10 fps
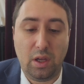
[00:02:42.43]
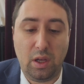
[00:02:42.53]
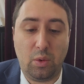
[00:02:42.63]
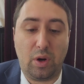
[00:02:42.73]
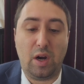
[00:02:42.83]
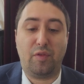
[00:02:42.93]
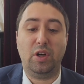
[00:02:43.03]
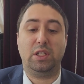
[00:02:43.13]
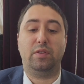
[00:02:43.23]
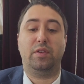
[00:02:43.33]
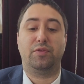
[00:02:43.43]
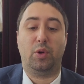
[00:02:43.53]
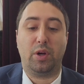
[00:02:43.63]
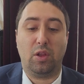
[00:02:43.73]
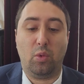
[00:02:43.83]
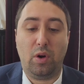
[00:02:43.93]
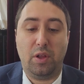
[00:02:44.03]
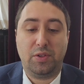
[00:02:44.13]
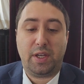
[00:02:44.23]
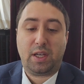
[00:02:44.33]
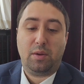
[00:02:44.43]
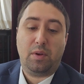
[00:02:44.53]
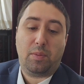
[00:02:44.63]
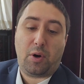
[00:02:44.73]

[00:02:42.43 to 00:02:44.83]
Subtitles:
wherever it is, even if it's floating on the water. The second